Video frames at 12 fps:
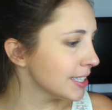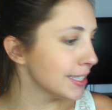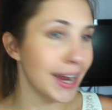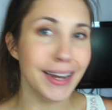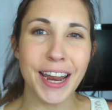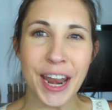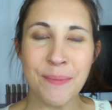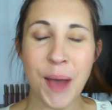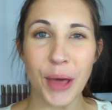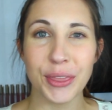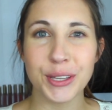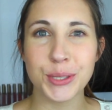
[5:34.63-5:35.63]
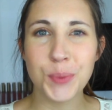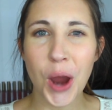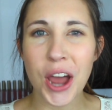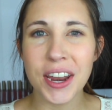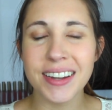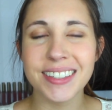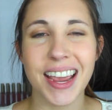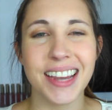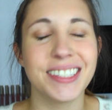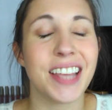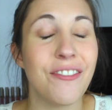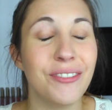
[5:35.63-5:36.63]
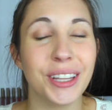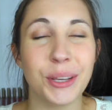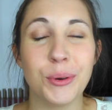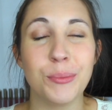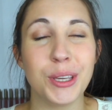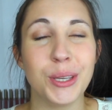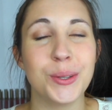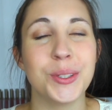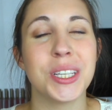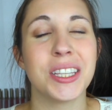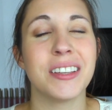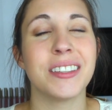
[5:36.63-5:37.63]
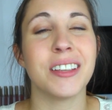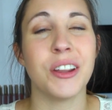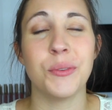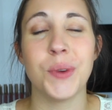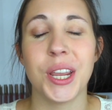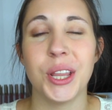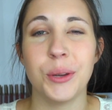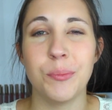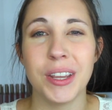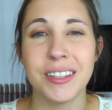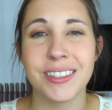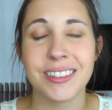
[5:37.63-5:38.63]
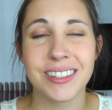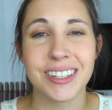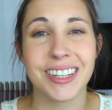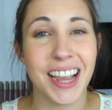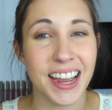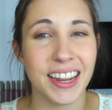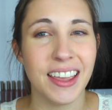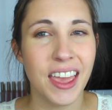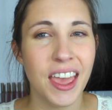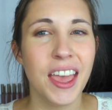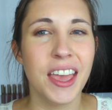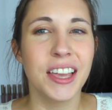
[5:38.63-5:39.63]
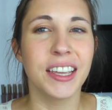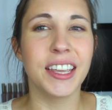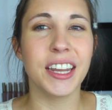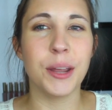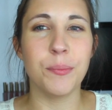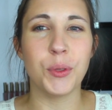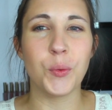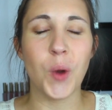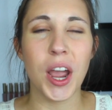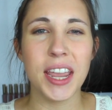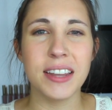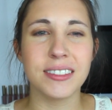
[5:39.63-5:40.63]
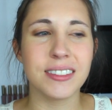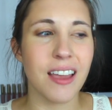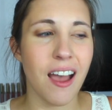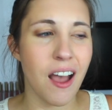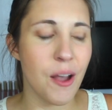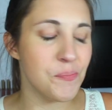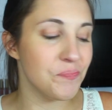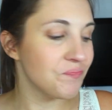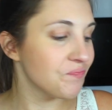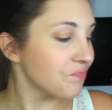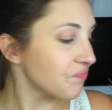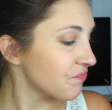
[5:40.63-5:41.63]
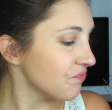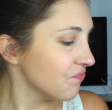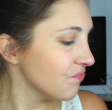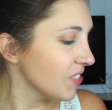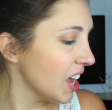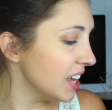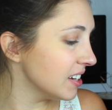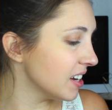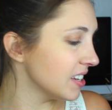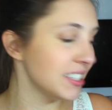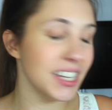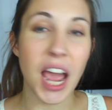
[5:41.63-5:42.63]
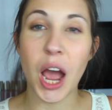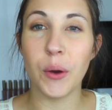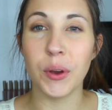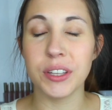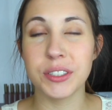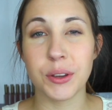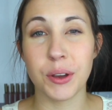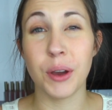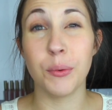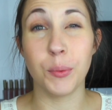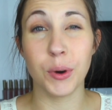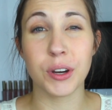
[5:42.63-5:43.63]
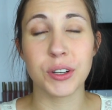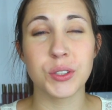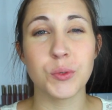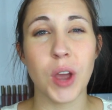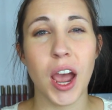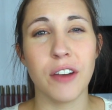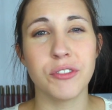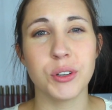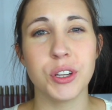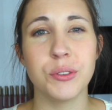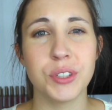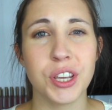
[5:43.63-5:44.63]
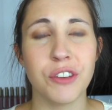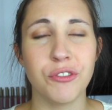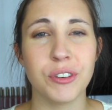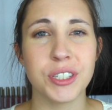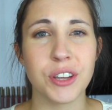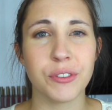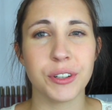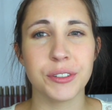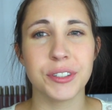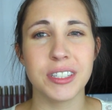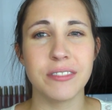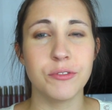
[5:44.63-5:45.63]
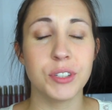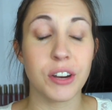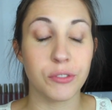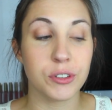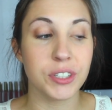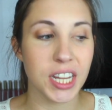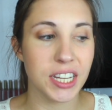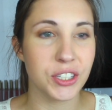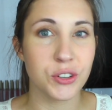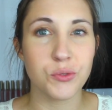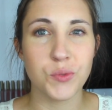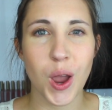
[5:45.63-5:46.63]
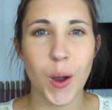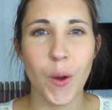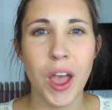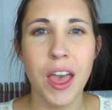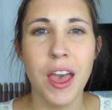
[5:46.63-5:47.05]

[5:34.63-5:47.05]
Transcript: excited about this product. I definitely will be using this on a regular basis to kind of get up the white um, and uh, see how it, so how it works after using it for several, several days in a row.